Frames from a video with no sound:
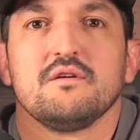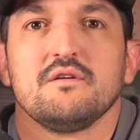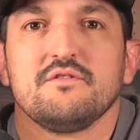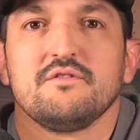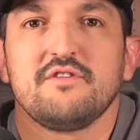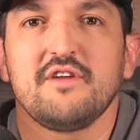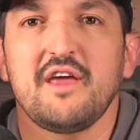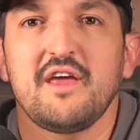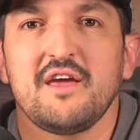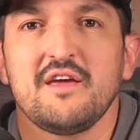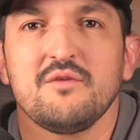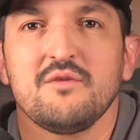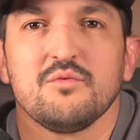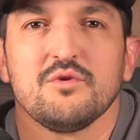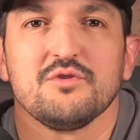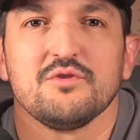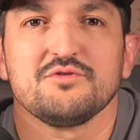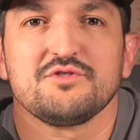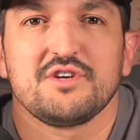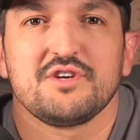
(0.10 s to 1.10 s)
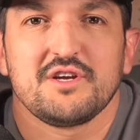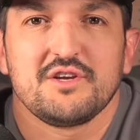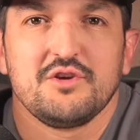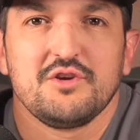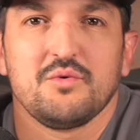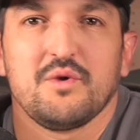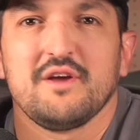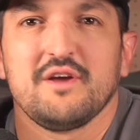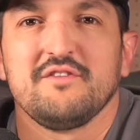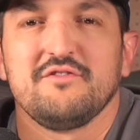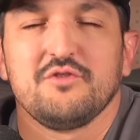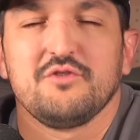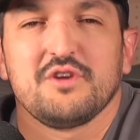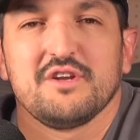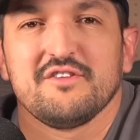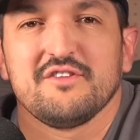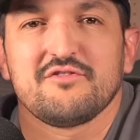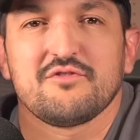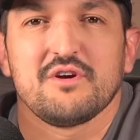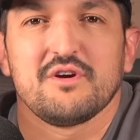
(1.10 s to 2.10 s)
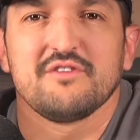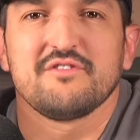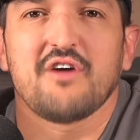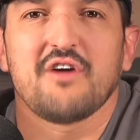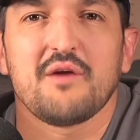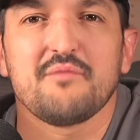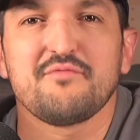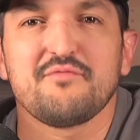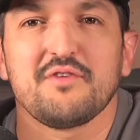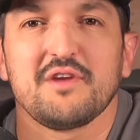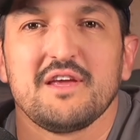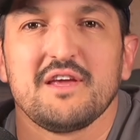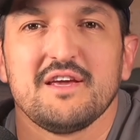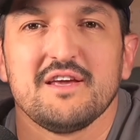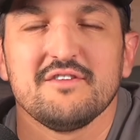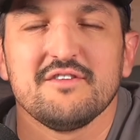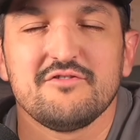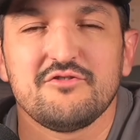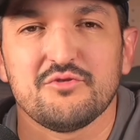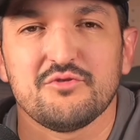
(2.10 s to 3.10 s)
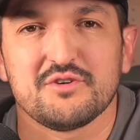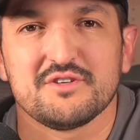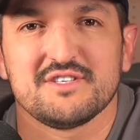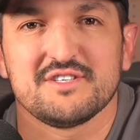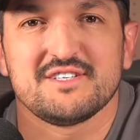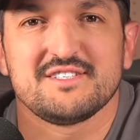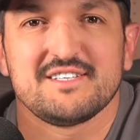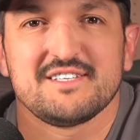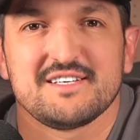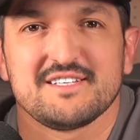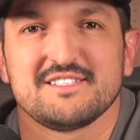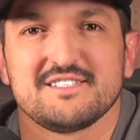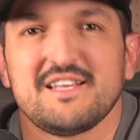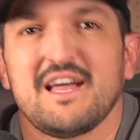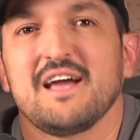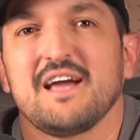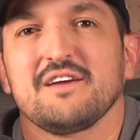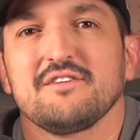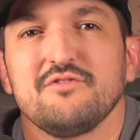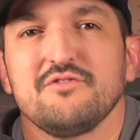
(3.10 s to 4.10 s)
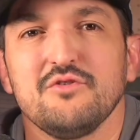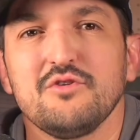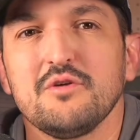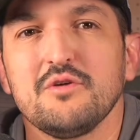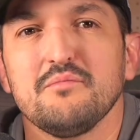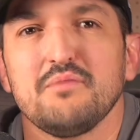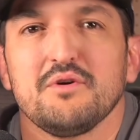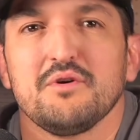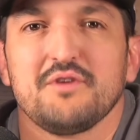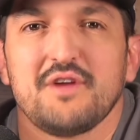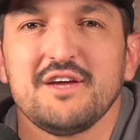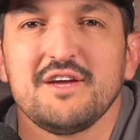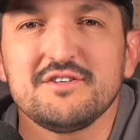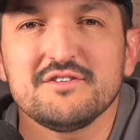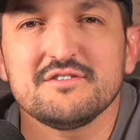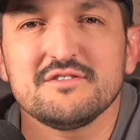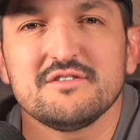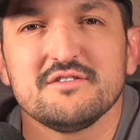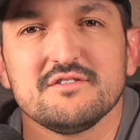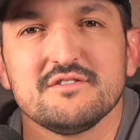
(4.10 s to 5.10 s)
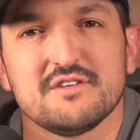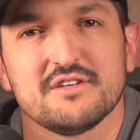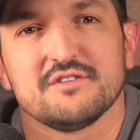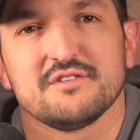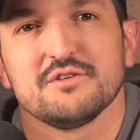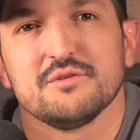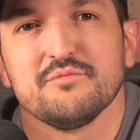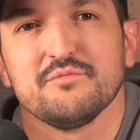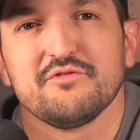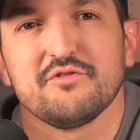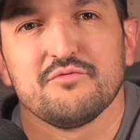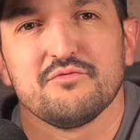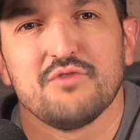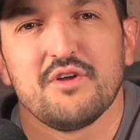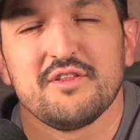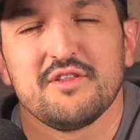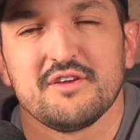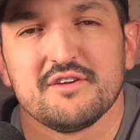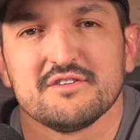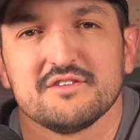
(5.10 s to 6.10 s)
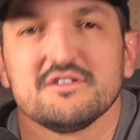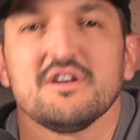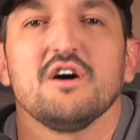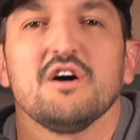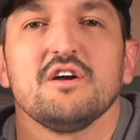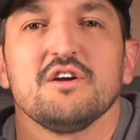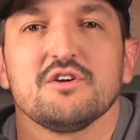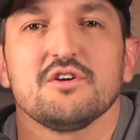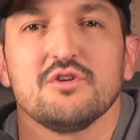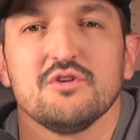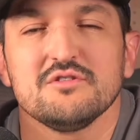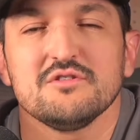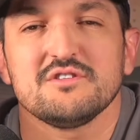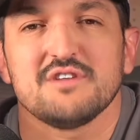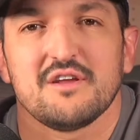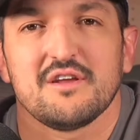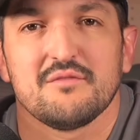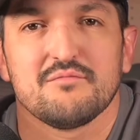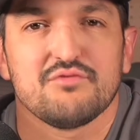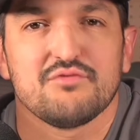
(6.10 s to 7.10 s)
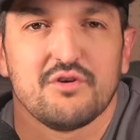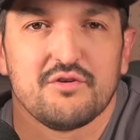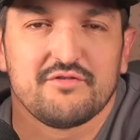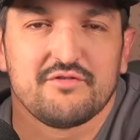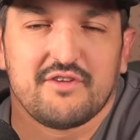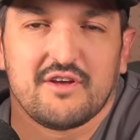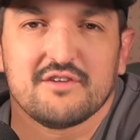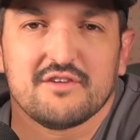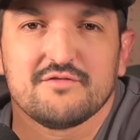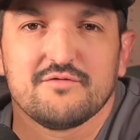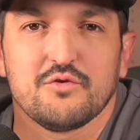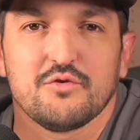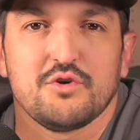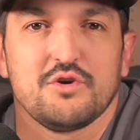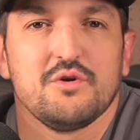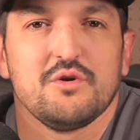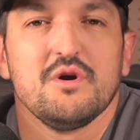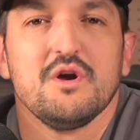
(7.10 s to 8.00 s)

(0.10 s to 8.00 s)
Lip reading: Today, we're launching new ways you can integrate Typefully into your existing stack so you can build agents and systems that run the entire content process for you.